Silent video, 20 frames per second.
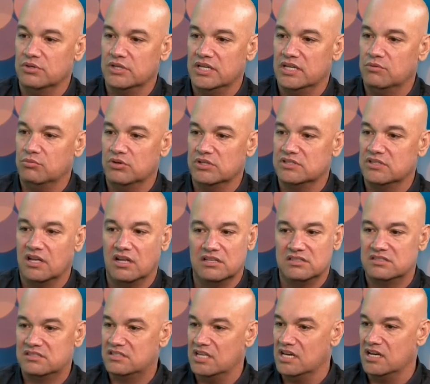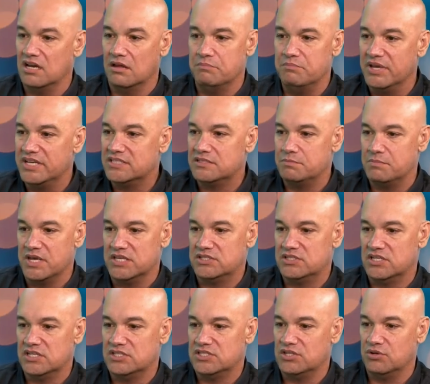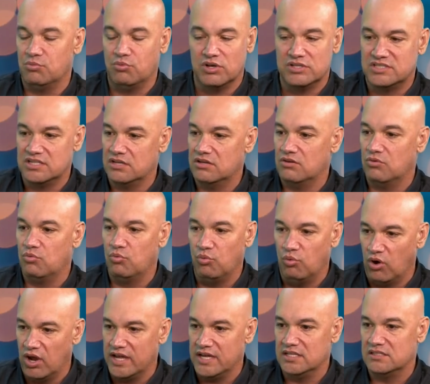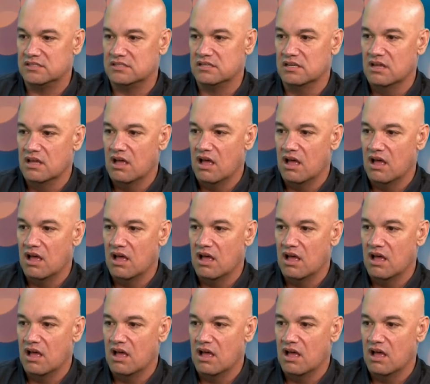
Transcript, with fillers: It was uh, sending a mixed message. It wasn't right.